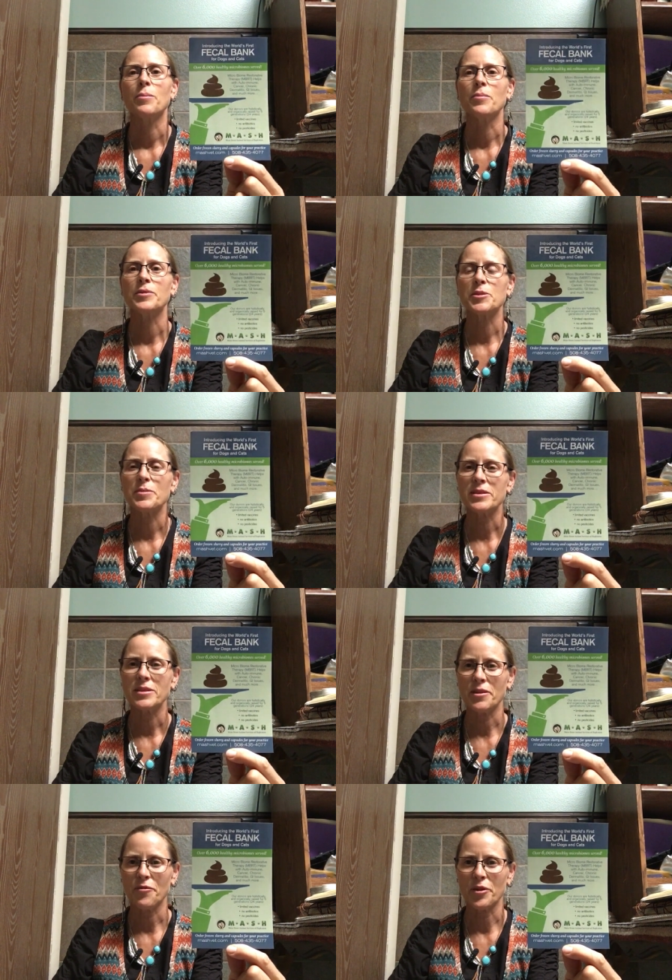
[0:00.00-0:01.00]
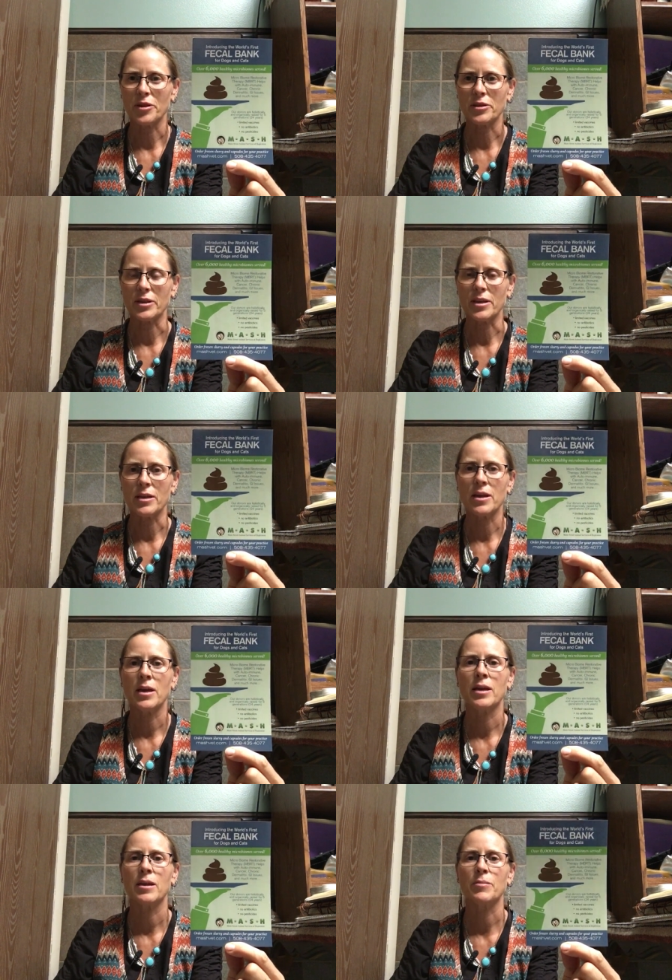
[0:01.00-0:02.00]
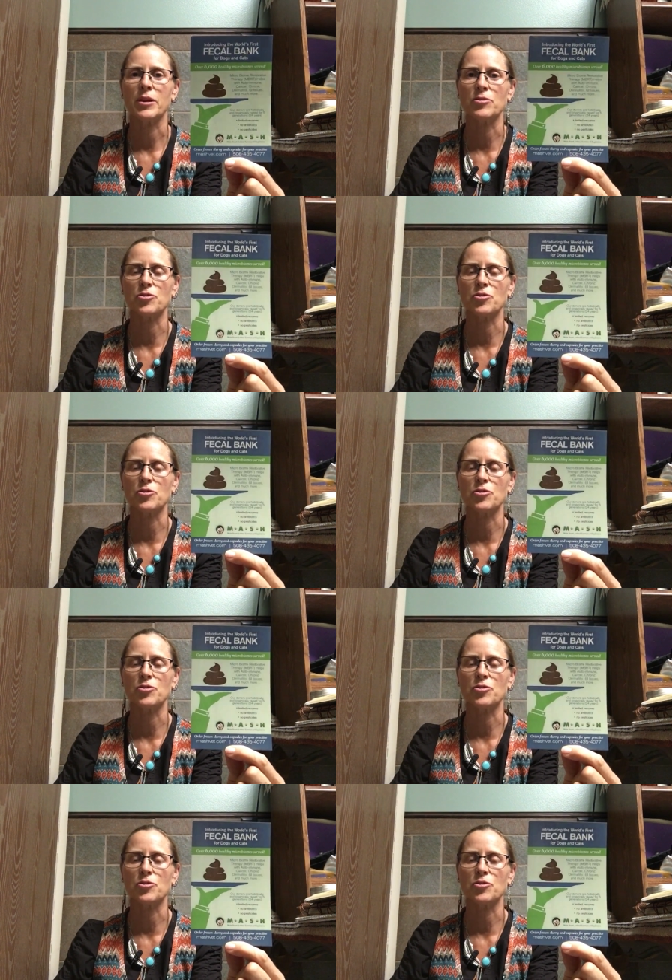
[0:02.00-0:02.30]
Specifically, because